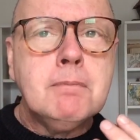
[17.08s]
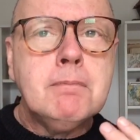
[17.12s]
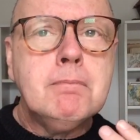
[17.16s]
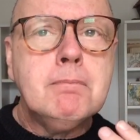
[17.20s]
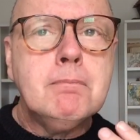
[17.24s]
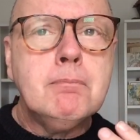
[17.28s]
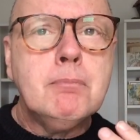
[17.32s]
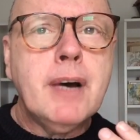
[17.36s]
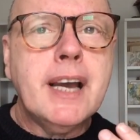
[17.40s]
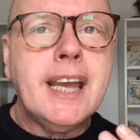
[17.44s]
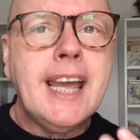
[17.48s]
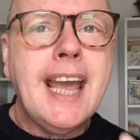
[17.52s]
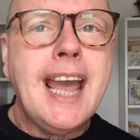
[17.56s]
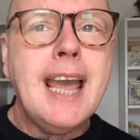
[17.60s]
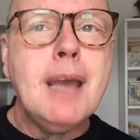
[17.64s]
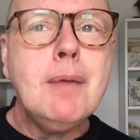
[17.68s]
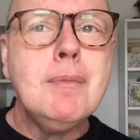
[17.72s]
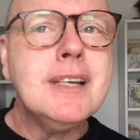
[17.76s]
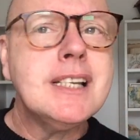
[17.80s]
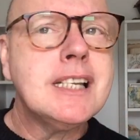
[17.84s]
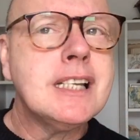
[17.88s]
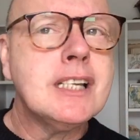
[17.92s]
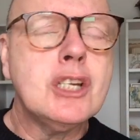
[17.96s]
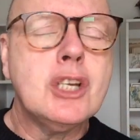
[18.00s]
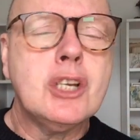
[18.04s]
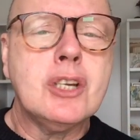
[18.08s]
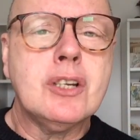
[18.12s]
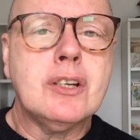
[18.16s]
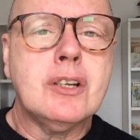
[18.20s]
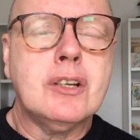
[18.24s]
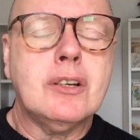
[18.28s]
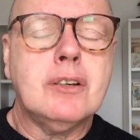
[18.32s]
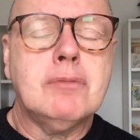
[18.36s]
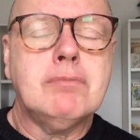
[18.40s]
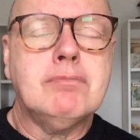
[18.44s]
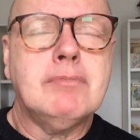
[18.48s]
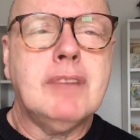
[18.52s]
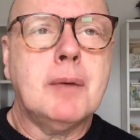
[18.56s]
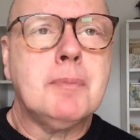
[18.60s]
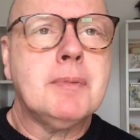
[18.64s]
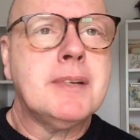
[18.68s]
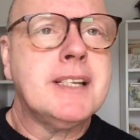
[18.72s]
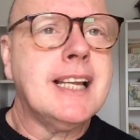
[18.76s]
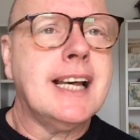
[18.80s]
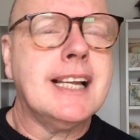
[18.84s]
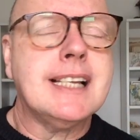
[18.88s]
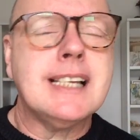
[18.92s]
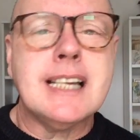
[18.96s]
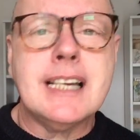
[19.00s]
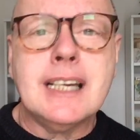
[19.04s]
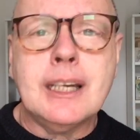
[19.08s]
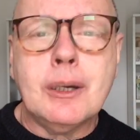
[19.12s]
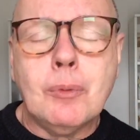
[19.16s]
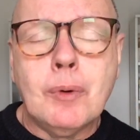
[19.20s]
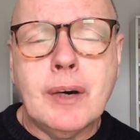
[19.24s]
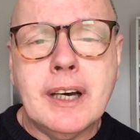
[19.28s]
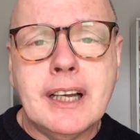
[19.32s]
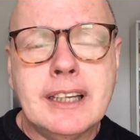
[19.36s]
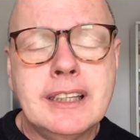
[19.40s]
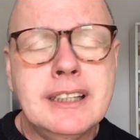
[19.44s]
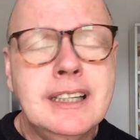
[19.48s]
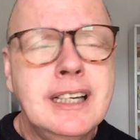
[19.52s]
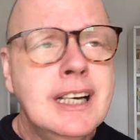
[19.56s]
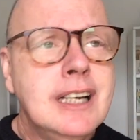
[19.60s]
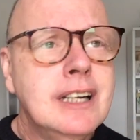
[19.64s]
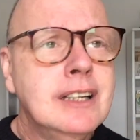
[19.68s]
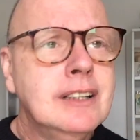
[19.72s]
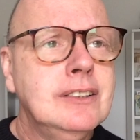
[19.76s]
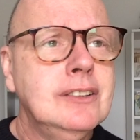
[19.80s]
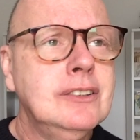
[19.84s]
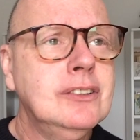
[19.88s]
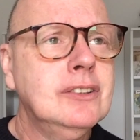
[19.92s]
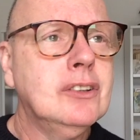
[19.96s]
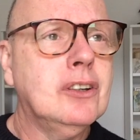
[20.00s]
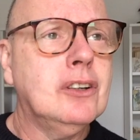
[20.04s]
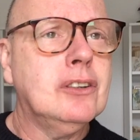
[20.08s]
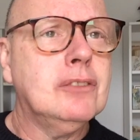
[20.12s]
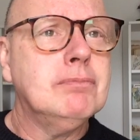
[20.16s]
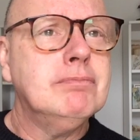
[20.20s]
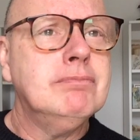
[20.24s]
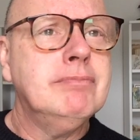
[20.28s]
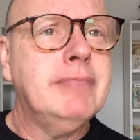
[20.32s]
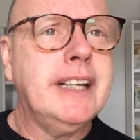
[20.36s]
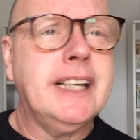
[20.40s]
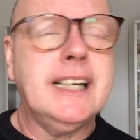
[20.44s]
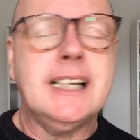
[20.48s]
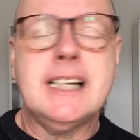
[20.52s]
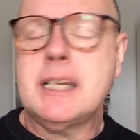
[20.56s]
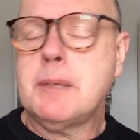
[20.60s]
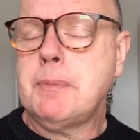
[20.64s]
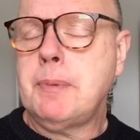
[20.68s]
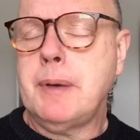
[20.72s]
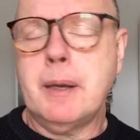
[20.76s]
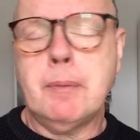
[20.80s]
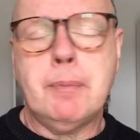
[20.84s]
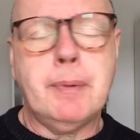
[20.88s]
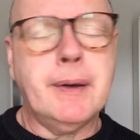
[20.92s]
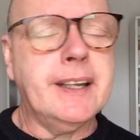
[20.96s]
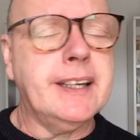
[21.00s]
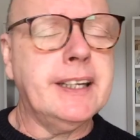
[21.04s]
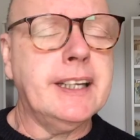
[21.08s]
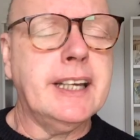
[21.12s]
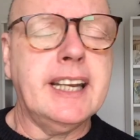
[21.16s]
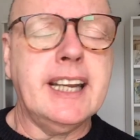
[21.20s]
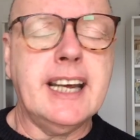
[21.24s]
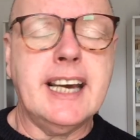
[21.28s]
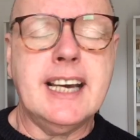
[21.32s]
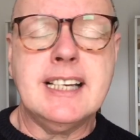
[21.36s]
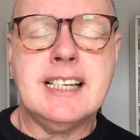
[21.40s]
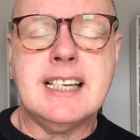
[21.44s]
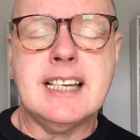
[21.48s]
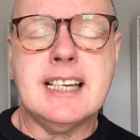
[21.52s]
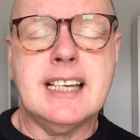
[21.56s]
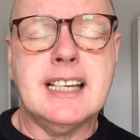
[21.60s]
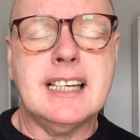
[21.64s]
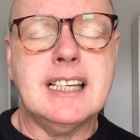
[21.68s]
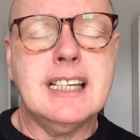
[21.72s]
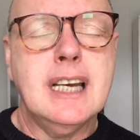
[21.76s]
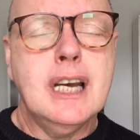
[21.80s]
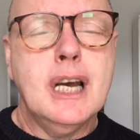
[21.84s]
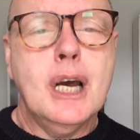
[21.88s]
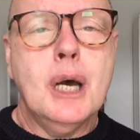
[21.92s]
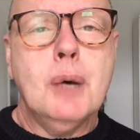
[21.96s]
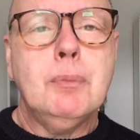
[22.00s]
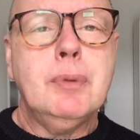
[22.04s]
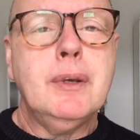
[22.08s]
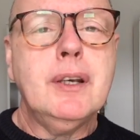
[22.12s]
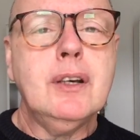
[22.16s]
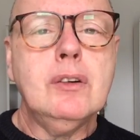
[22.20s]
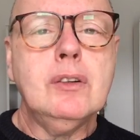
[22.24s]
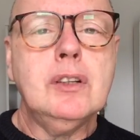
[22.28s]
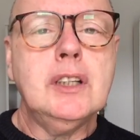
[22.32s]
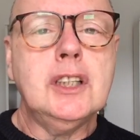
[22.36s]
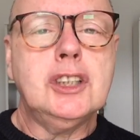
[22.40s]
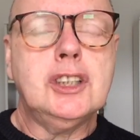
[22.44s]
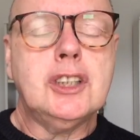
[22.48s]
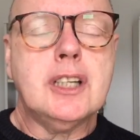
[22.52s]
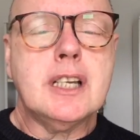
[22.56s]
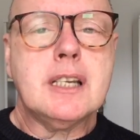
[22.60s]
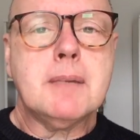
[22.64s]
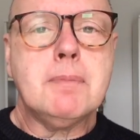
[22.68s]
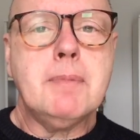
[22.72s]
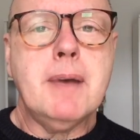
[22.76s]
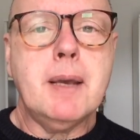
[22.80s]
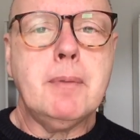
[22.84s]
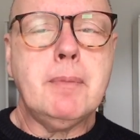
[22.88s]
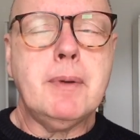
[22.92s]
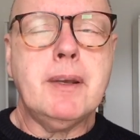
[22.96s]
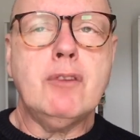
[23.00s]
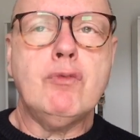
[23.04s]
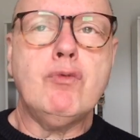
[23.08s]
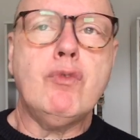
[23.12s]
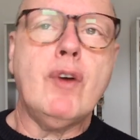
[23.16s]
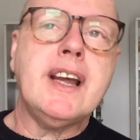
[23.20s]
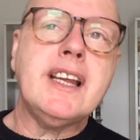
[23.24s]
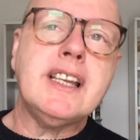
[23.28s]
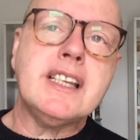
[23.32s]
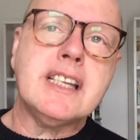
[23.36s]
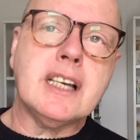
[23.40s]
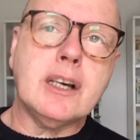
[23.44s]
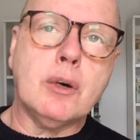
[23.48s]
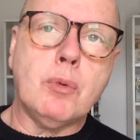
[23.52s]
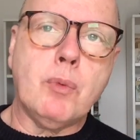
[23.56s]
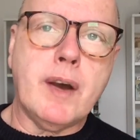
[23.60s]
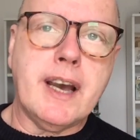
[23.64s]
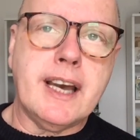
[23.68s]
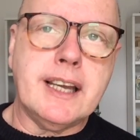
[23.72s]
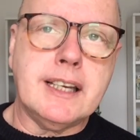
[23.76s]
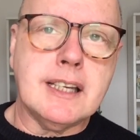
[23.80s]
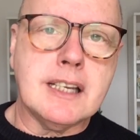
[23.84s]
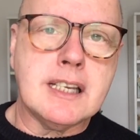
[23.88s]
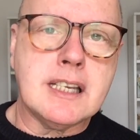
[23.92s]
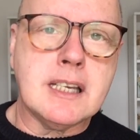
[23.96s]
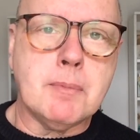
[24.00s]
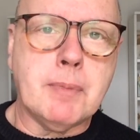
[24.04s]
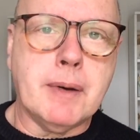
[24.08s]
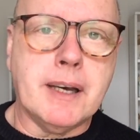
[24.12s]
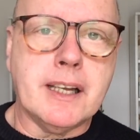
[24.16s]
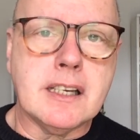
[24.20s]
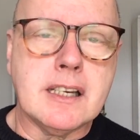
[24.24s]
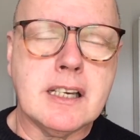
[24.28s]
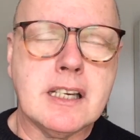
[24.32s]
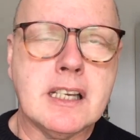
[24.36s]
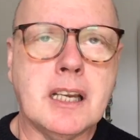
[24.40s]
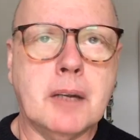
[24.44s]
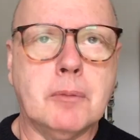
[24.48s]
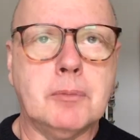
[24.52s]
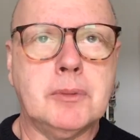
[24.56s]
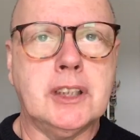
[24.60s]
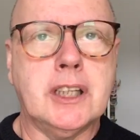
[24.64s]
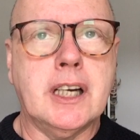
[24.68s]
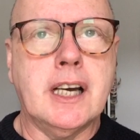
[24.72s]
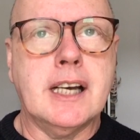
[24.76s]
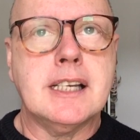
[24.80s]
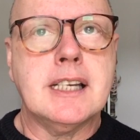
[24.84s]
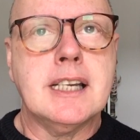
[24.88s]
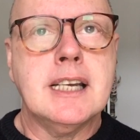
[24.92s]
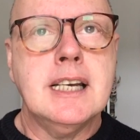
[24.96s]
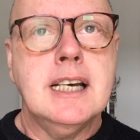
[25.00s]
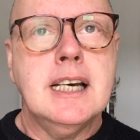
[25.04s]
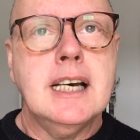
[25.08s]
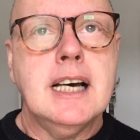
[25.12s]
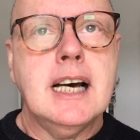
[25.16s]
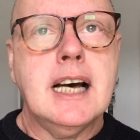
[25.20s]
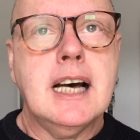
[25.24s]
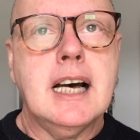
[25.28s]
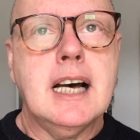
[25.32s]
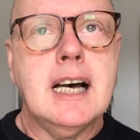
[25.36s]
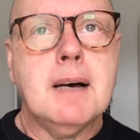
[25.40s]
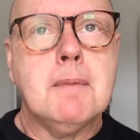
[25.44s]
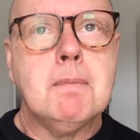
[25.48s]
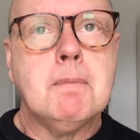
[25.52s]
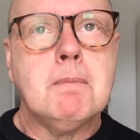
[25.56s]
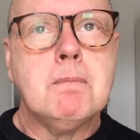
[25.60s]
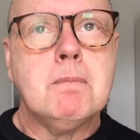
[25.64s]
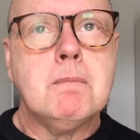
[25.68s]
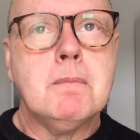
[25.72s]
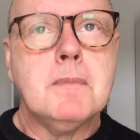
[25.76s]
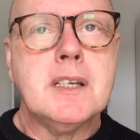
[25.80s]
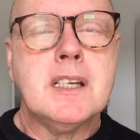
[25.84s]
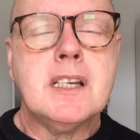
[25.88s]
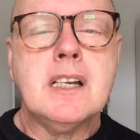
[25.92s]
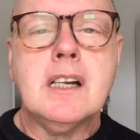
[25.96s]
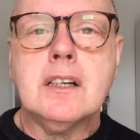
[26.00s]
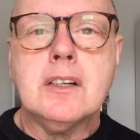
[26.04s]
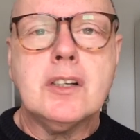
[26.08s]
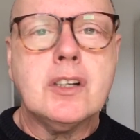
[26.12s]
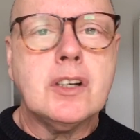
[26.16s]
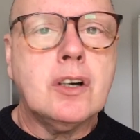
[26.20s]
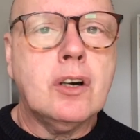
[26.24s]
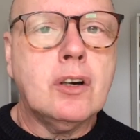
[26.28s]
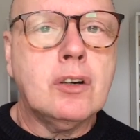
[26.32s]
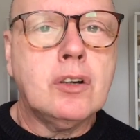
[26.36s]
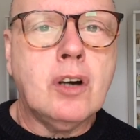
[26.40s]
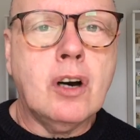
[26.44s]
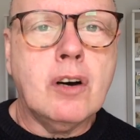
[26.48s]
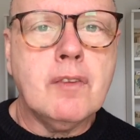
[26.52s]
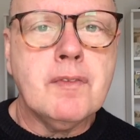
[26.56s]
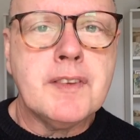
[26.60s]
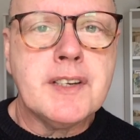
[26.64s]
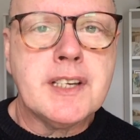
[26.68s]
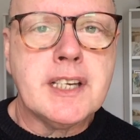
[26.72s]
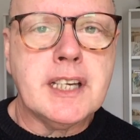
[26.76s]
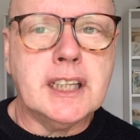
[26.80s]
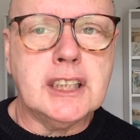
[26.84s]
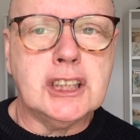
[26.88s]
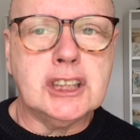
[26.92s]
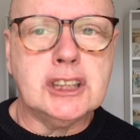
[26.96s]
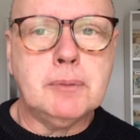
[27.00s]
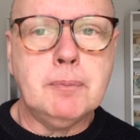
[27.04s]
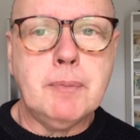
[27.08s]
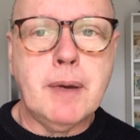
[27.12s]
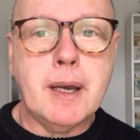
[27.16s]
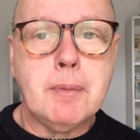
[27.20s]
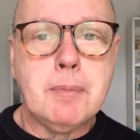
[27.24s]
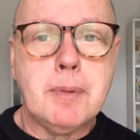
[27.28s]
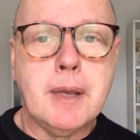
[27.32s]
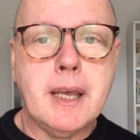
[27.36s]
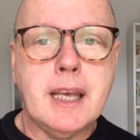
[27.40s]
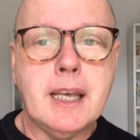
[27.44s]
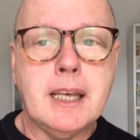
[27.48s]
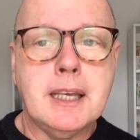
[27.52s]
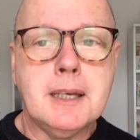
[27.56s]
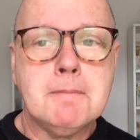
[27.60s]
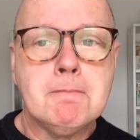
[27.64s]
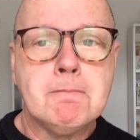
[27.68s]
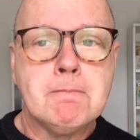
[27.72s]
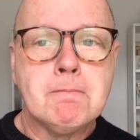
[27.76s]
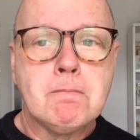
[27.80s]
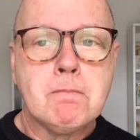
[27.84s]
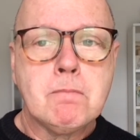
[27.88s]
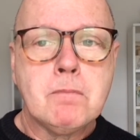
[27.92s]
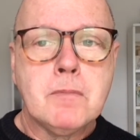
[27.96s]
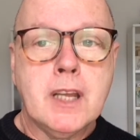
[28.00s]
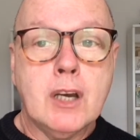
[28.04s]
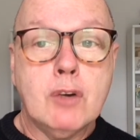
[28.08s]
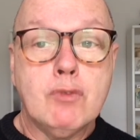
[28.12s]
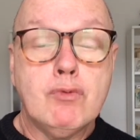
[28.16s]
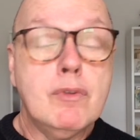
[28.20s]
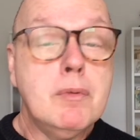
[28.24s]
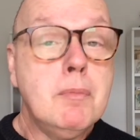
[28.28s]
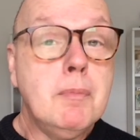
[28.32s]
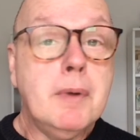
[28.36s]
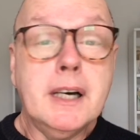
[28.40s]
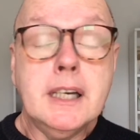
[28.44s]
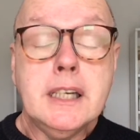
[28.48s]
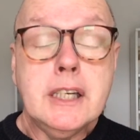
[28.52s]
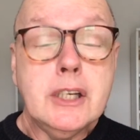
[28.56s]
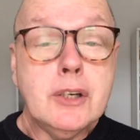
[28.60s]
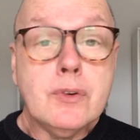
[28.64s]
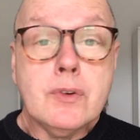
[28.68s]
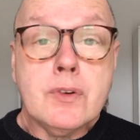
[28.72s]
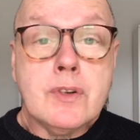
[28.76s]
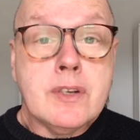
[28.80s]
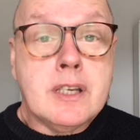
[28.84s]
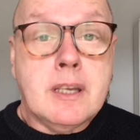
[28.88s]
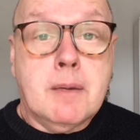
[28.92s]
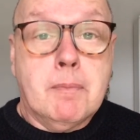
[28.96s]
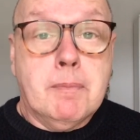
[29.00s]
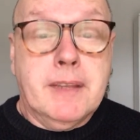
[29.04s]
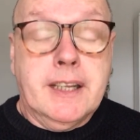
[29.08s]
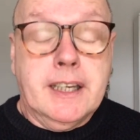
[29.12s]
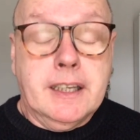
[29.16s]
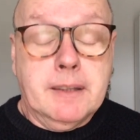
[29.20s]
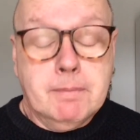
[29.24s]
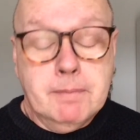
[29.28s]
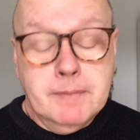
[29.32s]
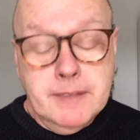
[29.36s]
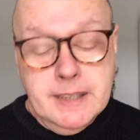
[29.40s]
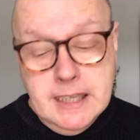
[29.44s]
My aim isn't to upset anyone, not meaning to be opinionated, purely just maybe raising awareness about a subject, starting a conversation, maybe reminding you of something.